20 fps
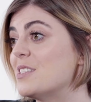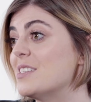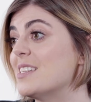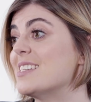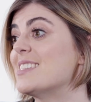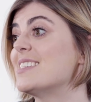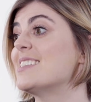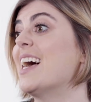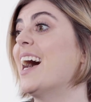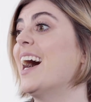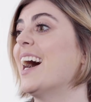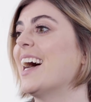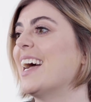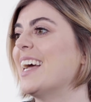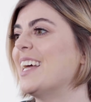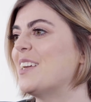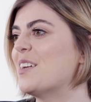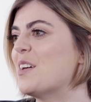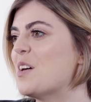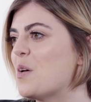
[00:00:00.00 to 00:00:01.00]

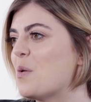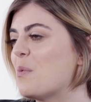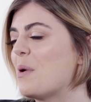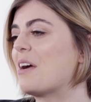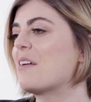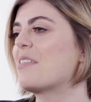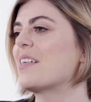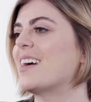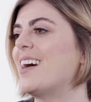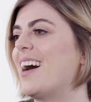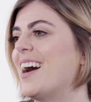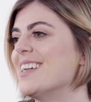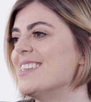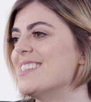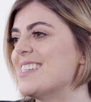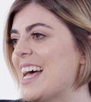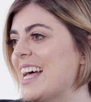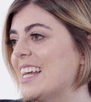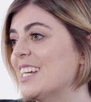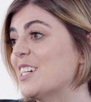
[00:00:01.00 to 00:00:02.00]
decide where the
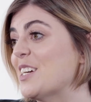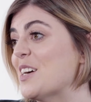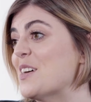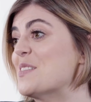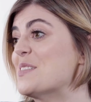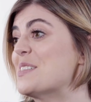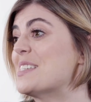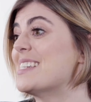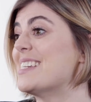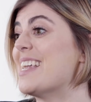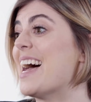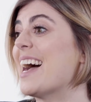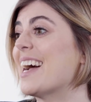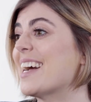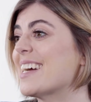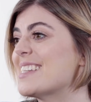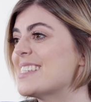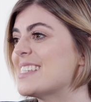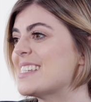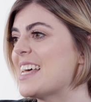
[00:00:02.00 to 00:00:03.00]
content goes
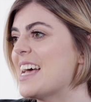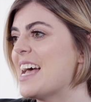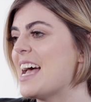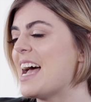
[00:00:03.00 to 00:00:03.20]
next.